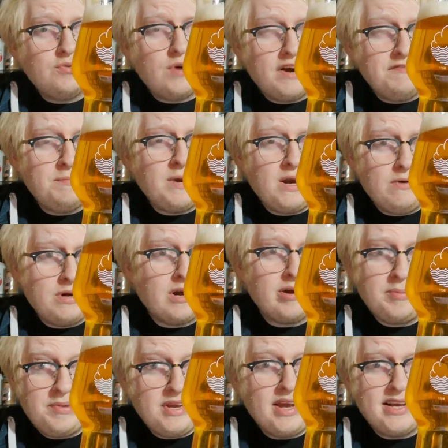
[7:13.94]
craft beer and
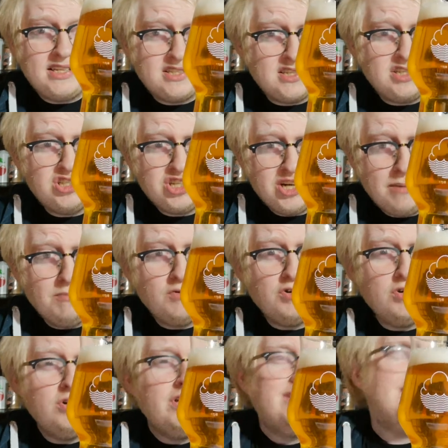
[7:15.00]
IPAs in
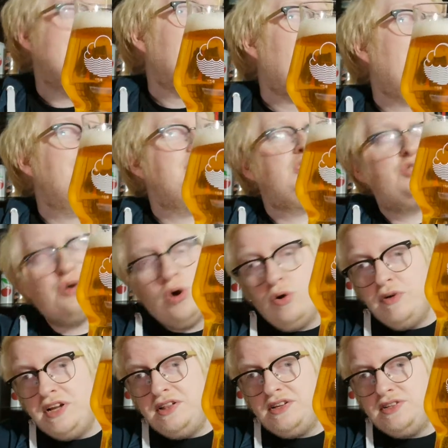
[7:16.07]
general. I'm
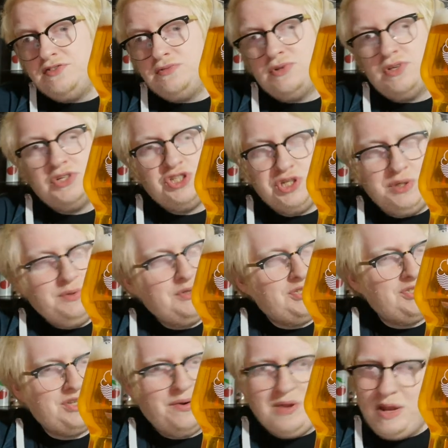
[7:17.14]
adoring the, the
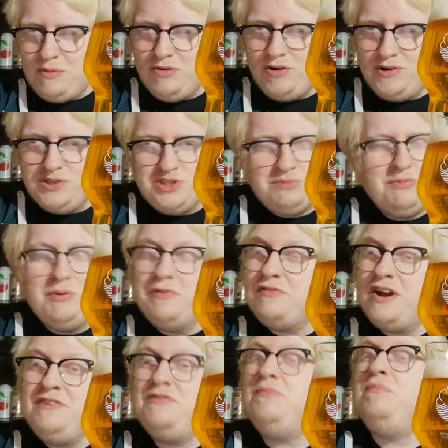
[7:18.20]
juice, don't get me wrong, some of
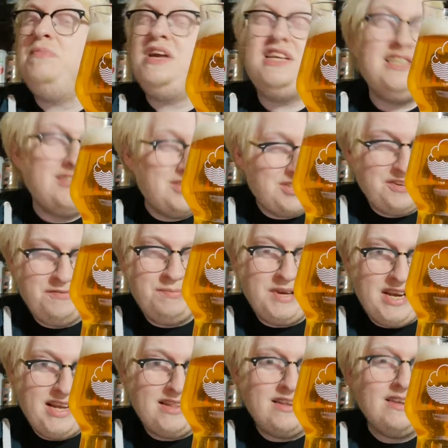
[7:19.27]
my favourite beers have
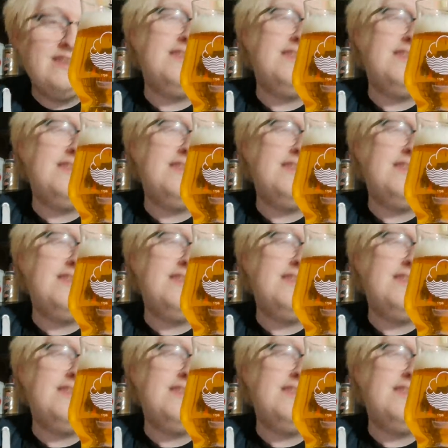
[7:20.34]
been